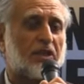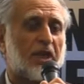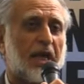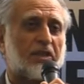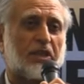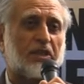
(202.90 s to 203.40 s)
us,
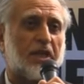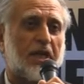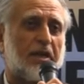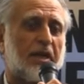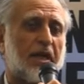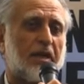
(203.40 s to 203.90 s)
as he
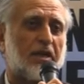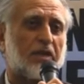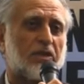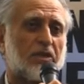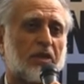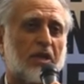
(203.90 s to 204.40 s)
did in
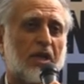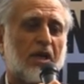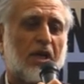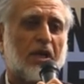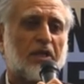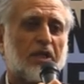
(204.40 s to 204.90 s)
these
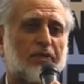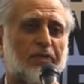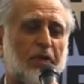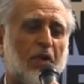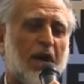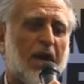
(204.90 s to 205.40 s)

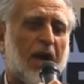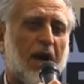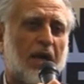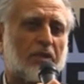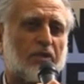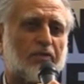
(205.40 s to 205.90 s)
few
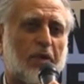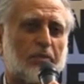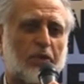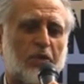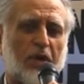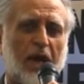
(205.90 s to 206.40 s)
ayats from
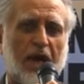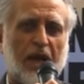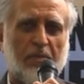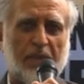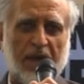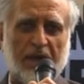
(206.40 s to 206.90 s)
Surah
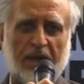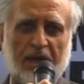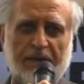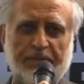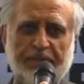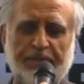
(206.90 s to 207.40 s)

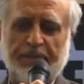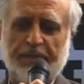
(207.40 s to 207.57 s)
Al-Baqarah,